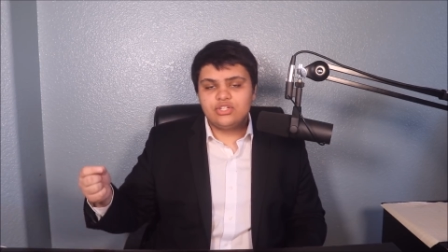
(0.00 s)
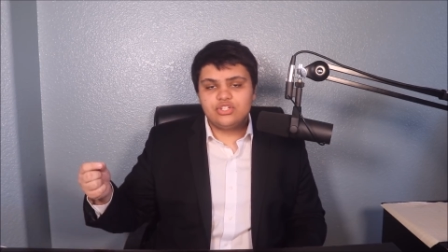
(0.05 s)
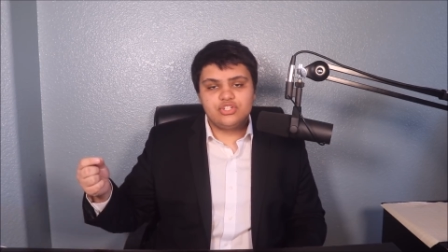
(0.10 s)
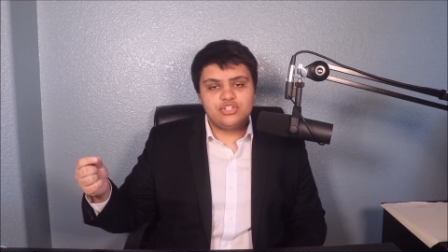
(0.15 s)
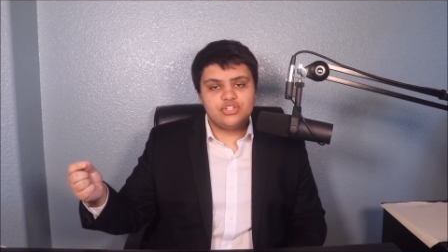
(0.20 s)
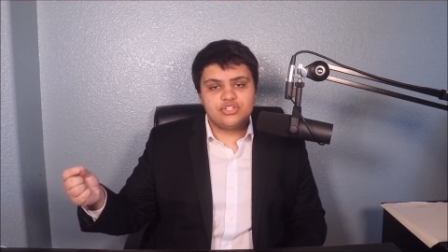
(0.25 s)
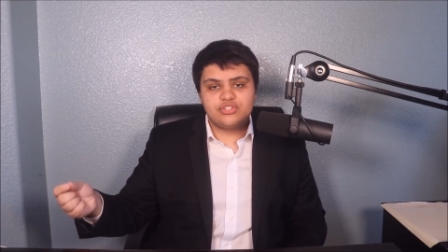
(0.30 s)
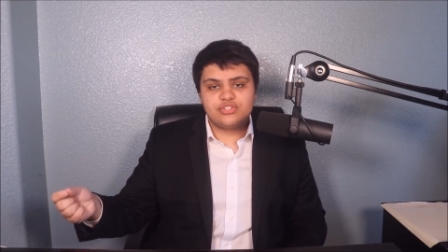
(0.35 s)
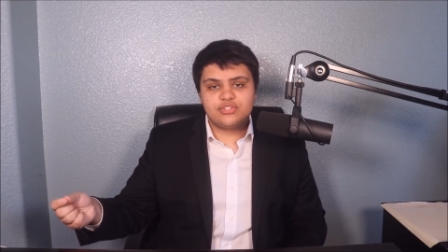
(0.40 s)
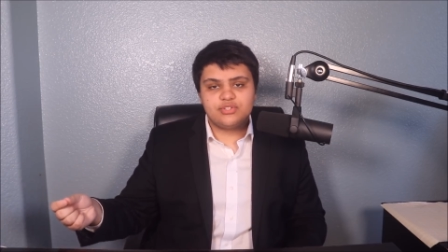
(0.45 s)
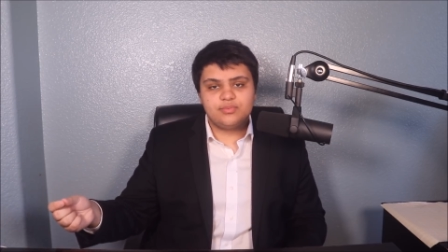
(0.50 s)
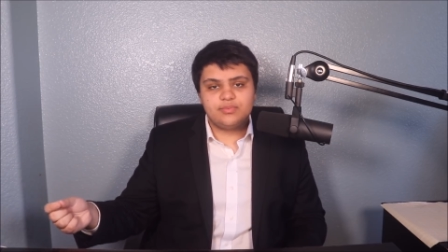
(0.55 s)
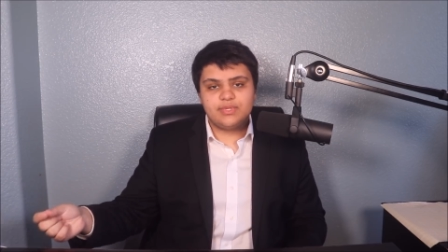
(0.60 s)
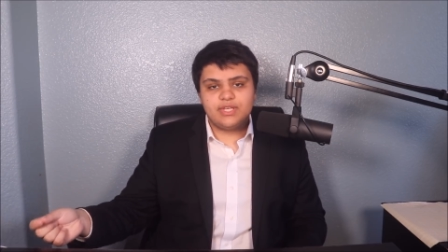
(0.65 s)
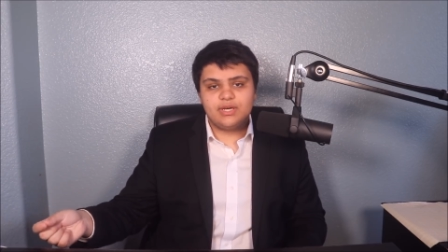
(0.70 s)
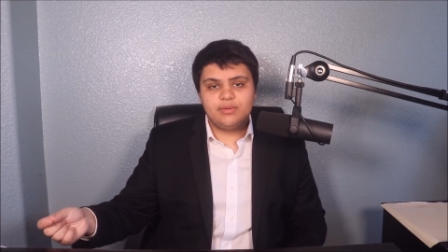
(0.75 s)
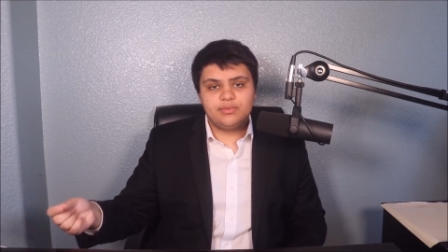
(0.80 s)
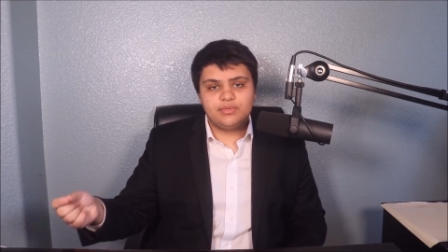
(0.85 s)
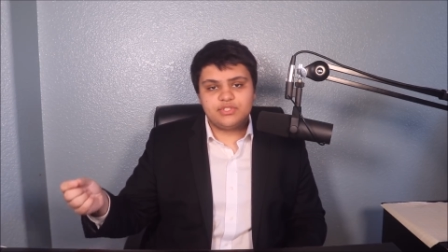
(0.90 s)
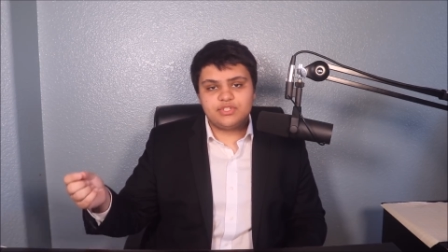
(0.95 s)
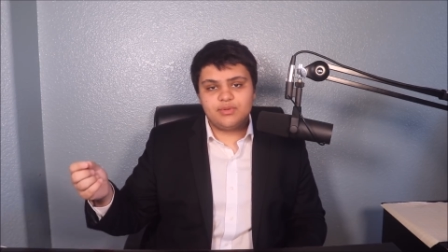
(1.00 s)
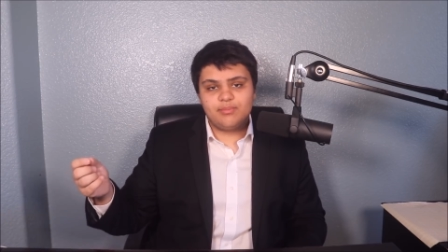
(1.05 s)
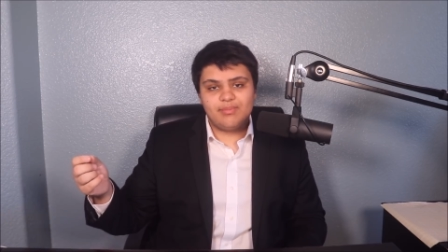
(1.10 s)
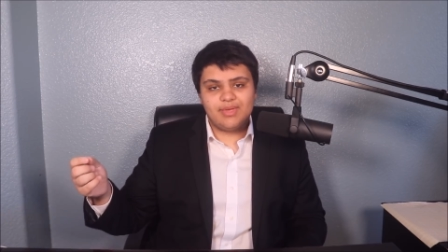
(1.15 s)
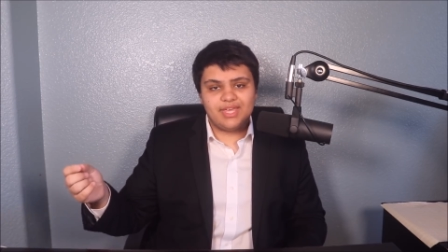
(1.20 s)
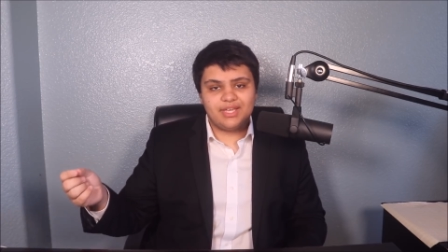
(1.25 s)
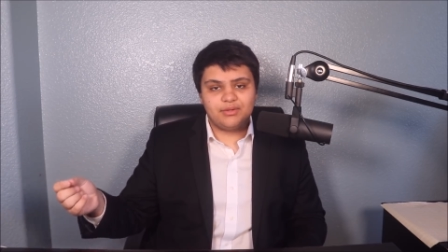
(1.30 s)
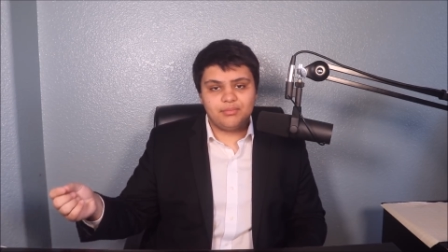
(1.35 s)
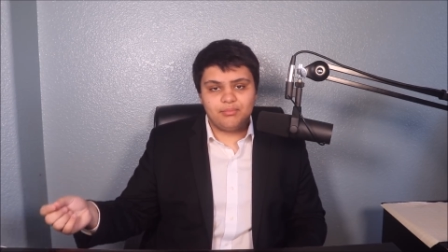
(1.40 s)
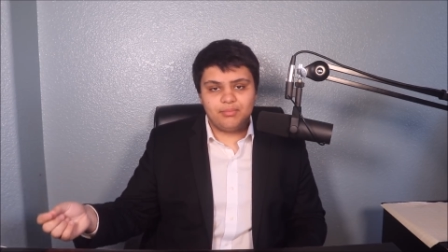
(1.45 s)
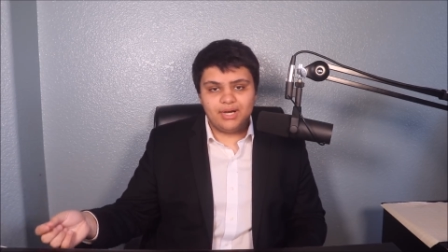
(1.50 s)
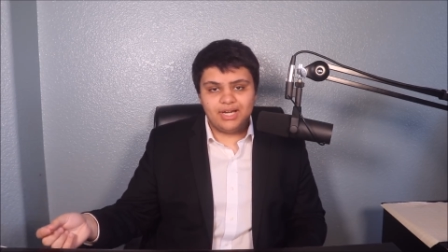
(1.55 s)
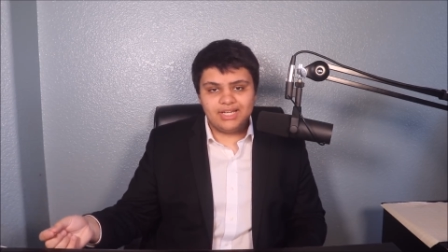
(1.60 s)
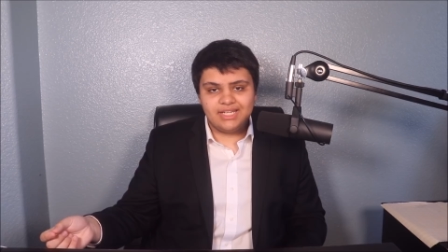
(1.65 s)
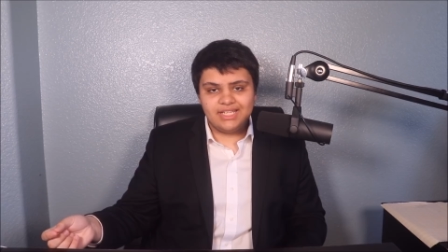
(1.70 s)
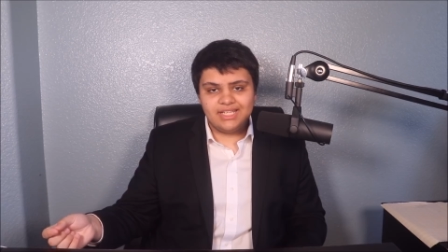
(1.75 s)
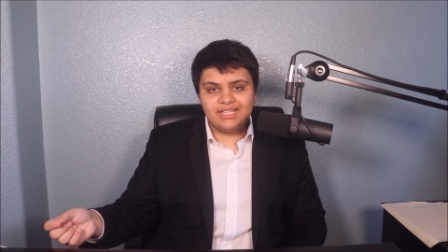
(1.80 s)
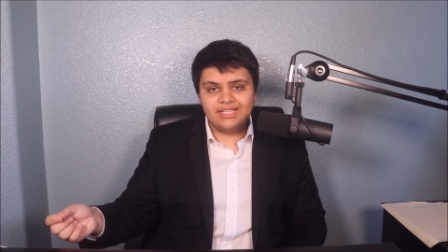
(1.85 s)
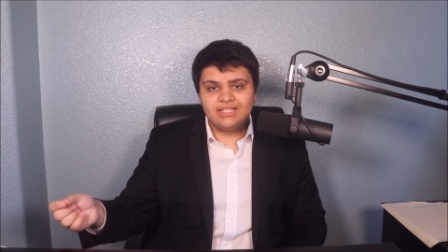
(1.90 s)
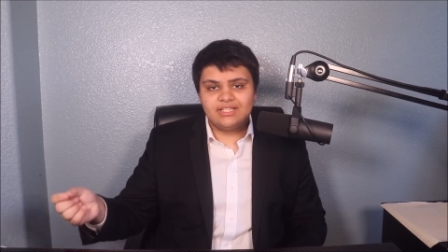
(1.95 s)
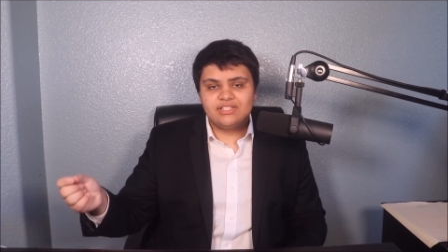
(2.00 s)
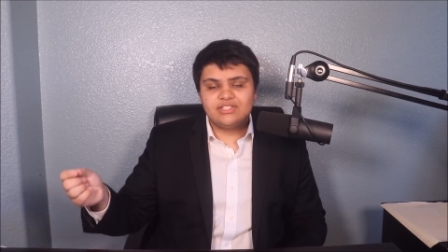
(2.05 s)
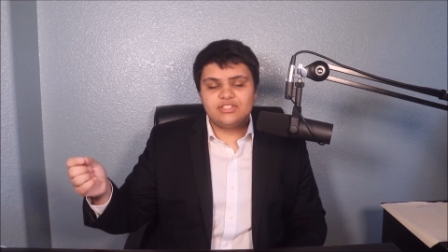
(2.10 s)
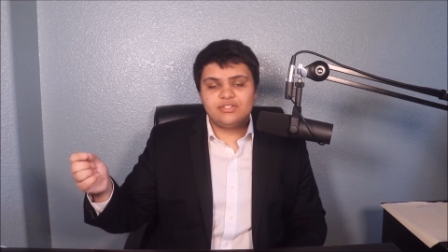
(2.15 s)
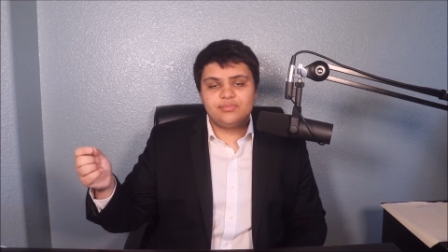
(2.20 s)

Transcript: just to be able to make money